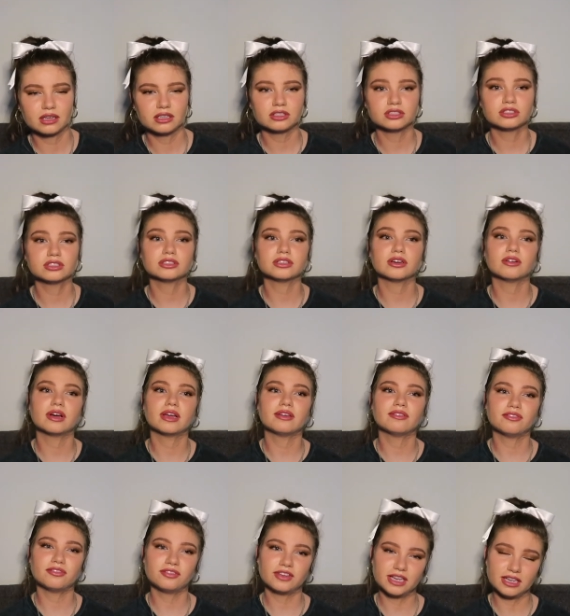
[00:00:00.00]
So I
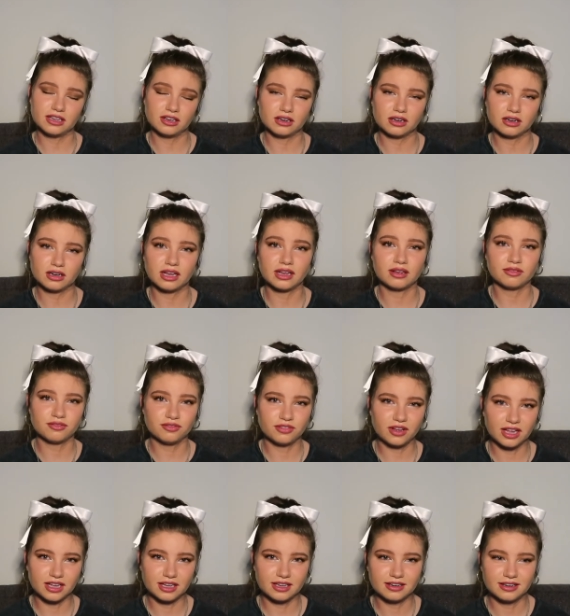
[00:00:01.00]
figured a
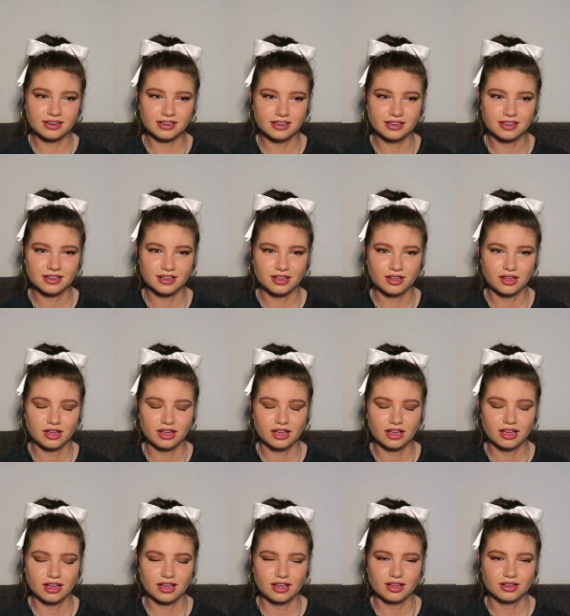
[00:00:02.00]
fun
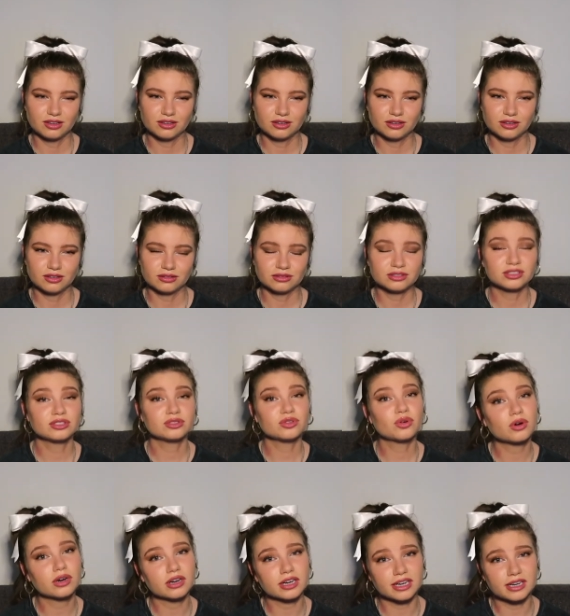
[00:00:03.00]

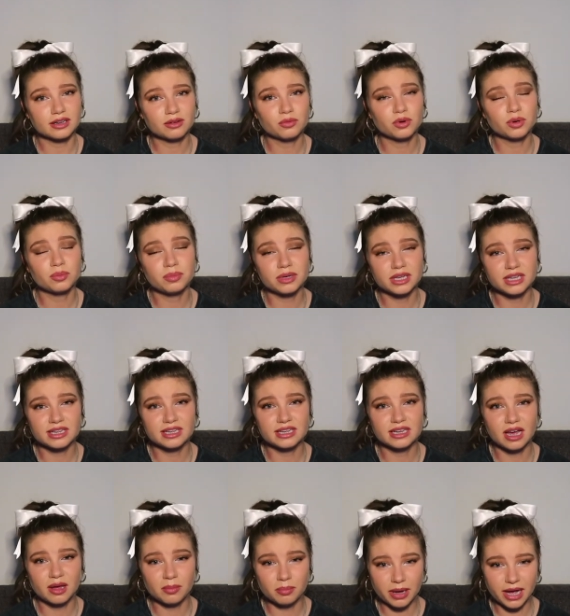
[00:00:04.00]
story would be
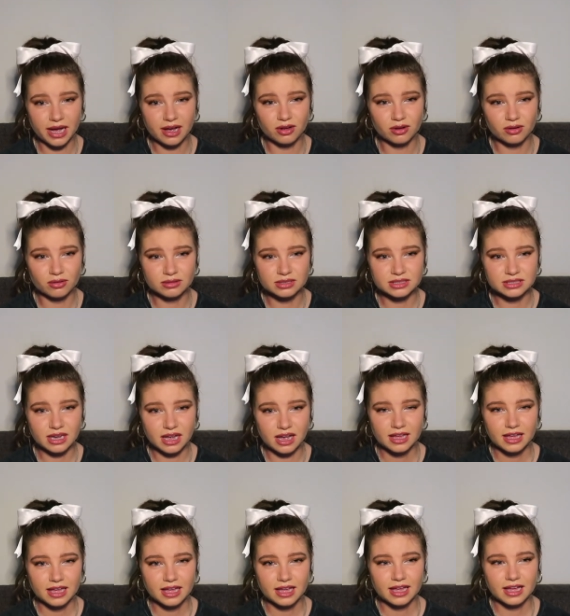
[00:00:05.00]
about
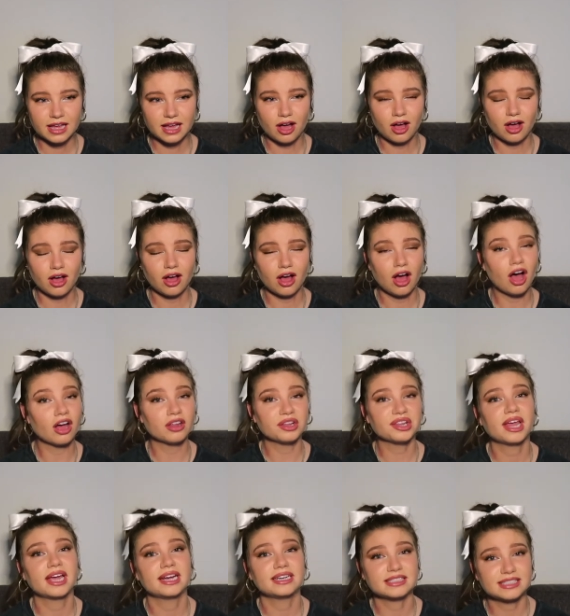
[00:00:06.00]

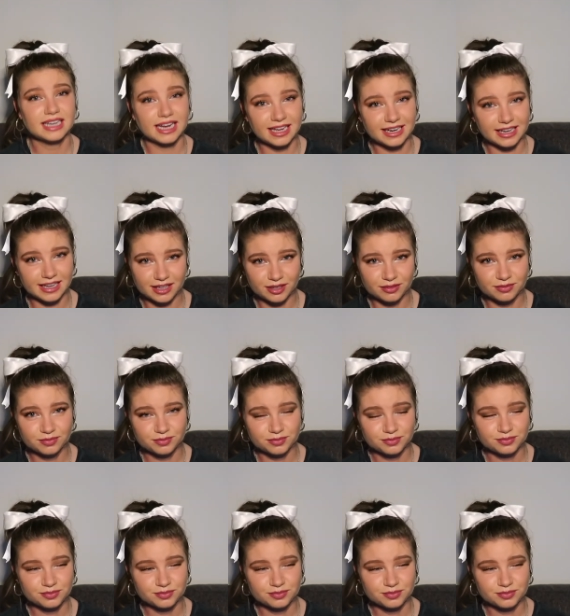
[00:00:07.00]
online dating,